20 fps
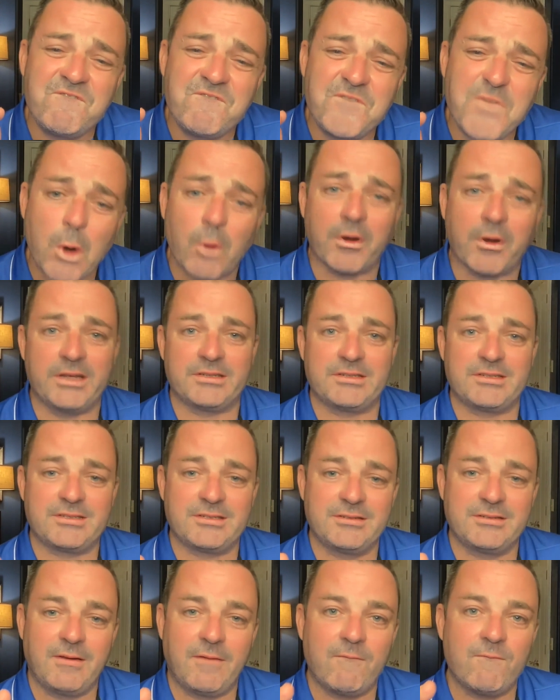
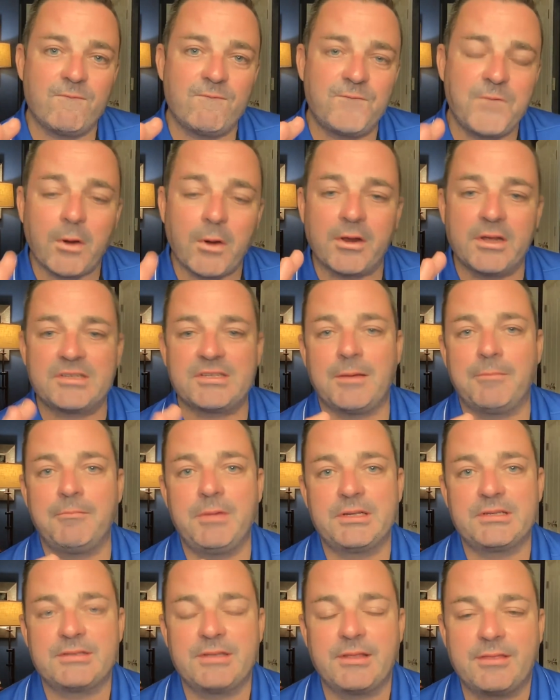furious I
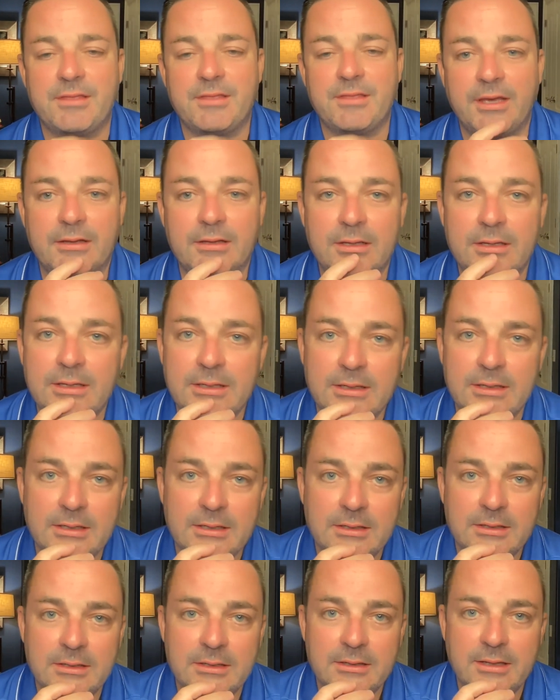missed the thing
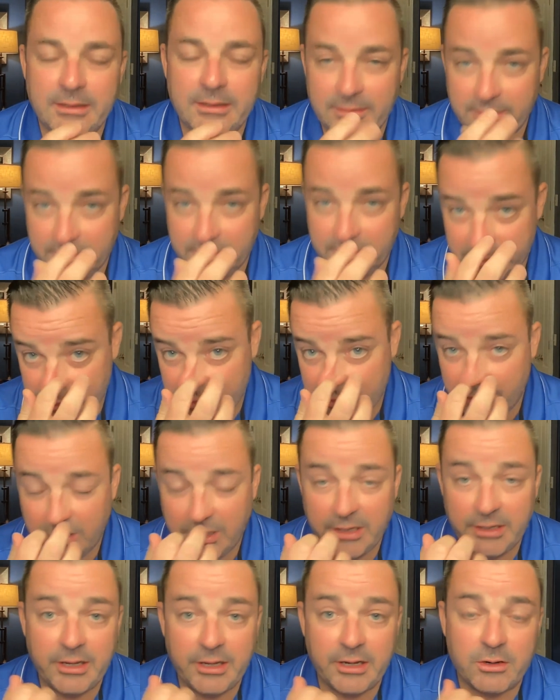that
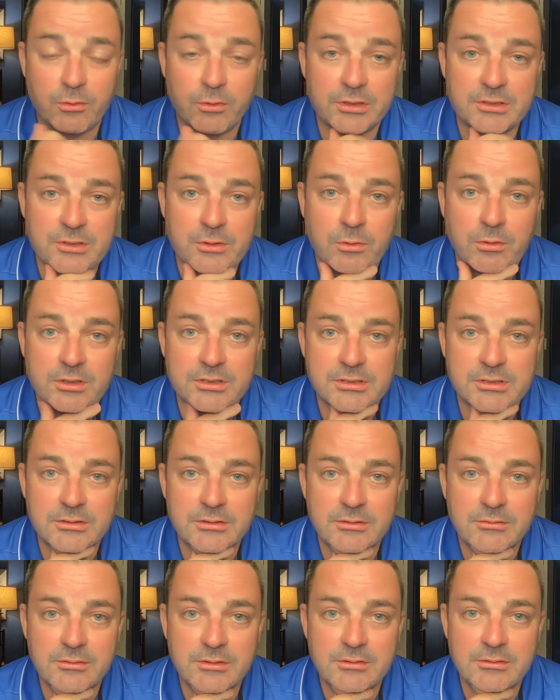Chris
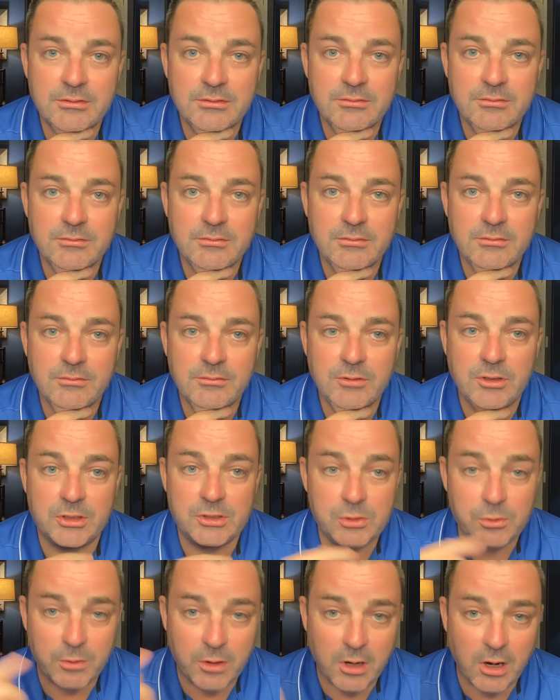Norris
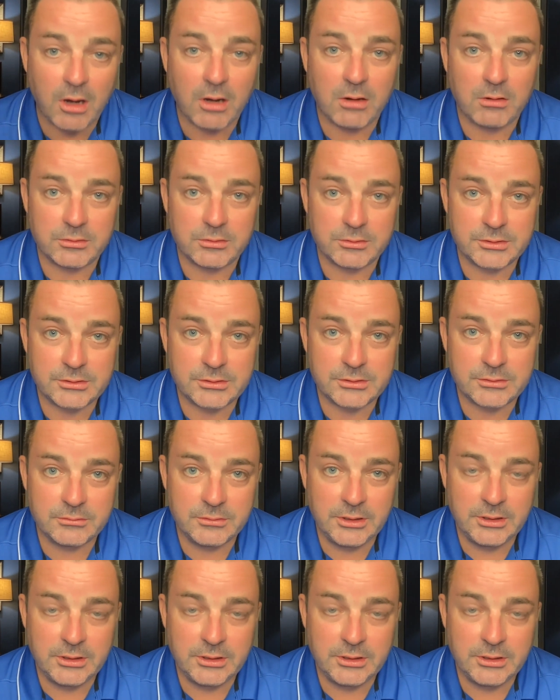could do calls